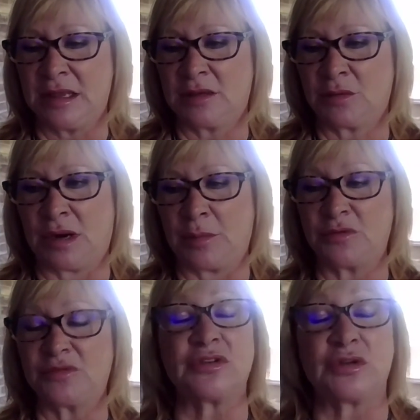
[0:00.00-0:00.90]
when I
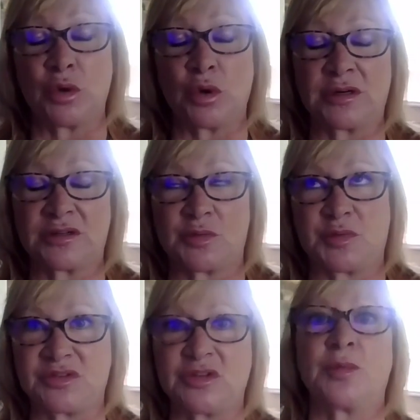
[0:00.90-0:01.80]
moved to New York to
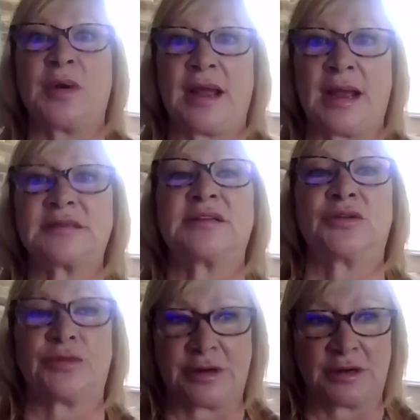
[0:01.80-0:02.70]
pursue my acting
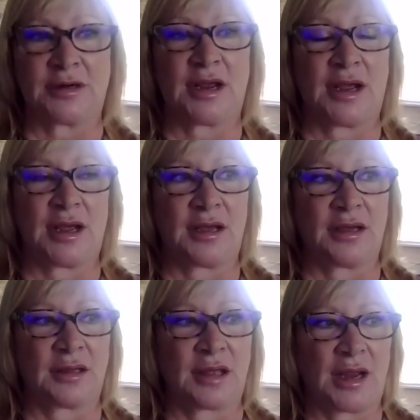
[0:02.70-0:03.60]
career,
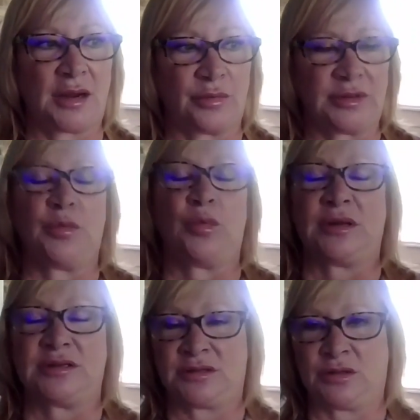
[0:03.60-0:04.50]
I really
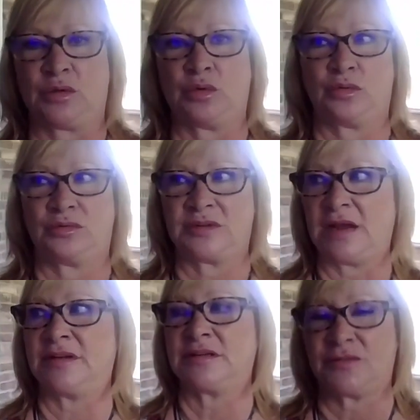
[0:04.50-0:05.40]
wanted to dive
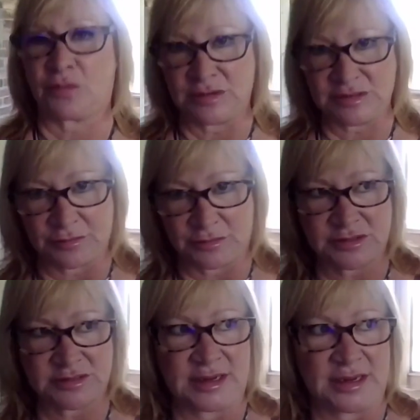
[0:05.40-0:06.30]
into
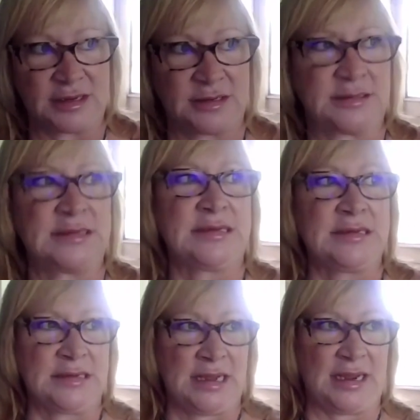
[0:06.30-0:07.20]
voiceovers. And
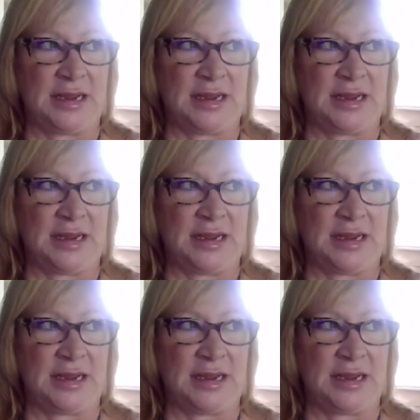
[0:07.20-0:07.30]
I